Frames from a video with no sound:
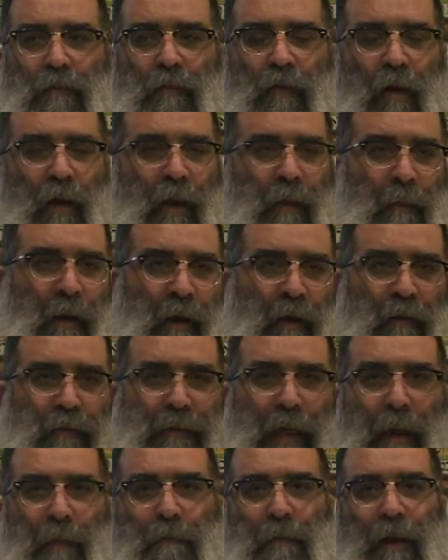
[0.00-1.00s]
Call him, I
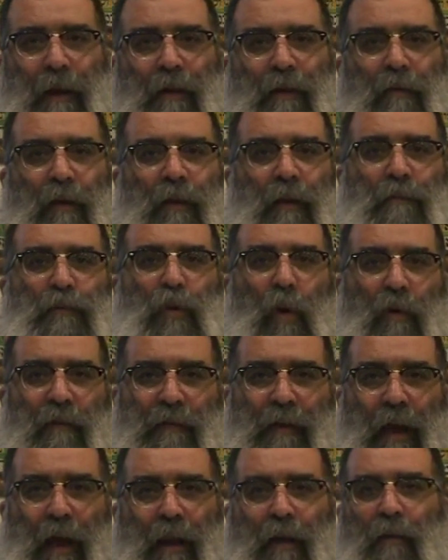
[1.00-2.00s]
don't Tembel, call him
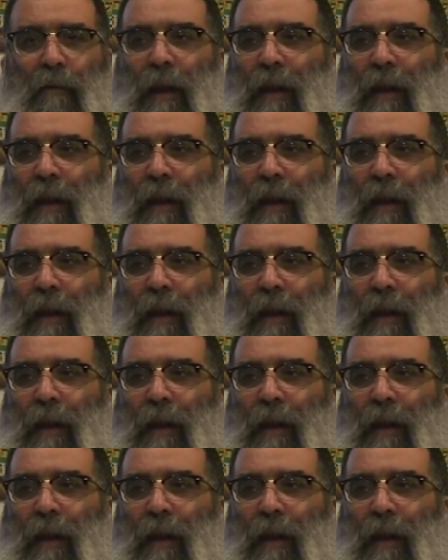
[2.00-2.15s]
Tuvia, I don't know,